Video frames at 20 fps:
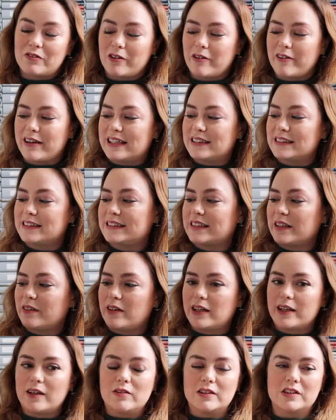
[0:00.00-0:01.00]
through it. So
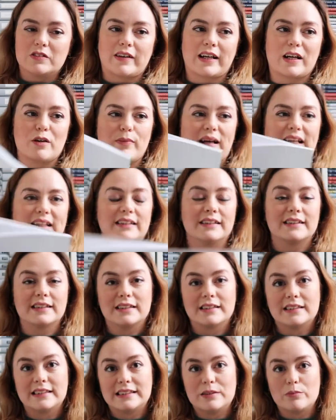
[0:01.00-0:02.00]
I always recommend
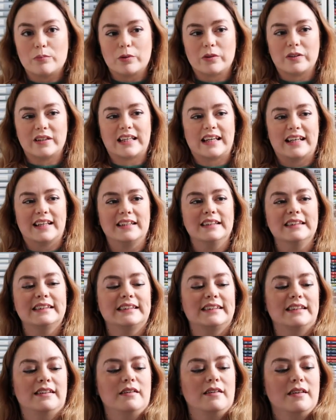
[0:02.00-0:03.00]
The Simple
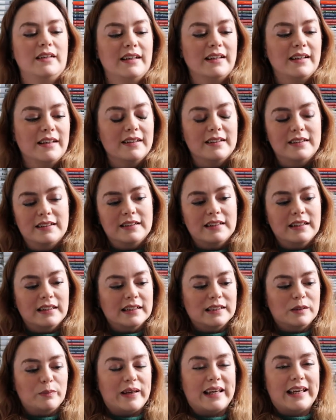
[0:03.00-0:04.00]
Things.
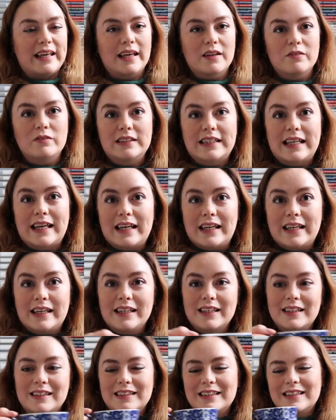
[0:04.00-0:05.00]
Speaking of
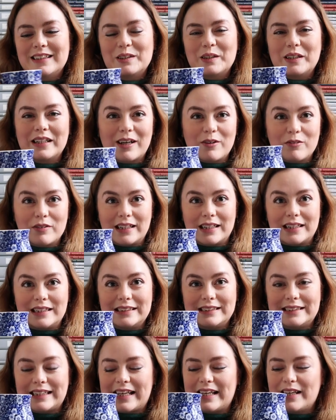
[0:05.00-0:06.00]
tea, I'm gonna have
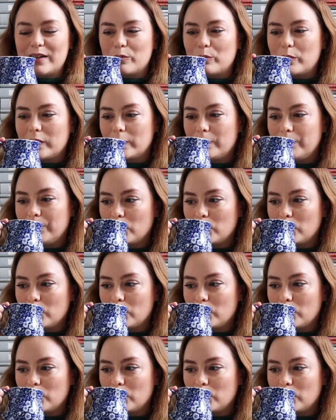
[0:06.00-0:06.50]
another sip.